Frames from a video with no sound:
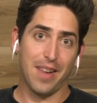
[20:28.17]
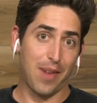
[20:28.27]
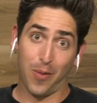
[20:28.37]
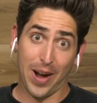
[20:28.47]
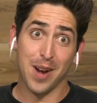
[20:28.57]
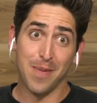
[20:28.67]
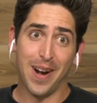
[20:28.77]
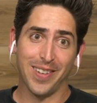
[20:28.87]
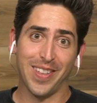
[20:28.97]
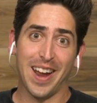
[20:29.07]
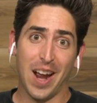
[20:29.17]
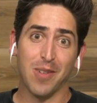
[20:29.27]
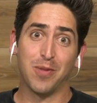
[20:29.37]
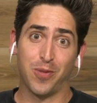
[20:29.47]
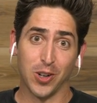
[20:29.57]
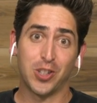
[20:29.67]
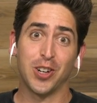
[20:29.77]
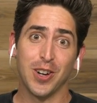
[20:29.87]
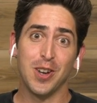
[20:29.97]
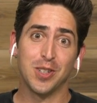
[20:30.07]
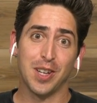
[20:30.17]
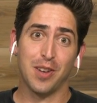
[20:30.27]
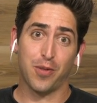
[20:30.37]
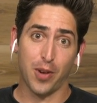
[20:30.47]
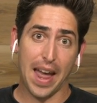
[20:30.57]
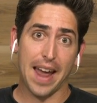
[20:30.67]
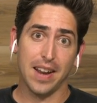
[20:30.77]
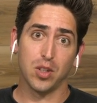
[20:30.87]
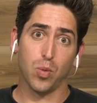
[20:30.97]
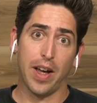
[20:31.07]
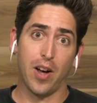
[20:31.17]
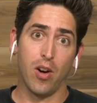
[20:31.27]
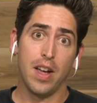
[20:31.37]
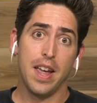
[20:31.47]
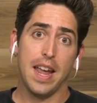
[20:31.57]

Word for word: If I ran a marathon, I would for sure use it for that as well.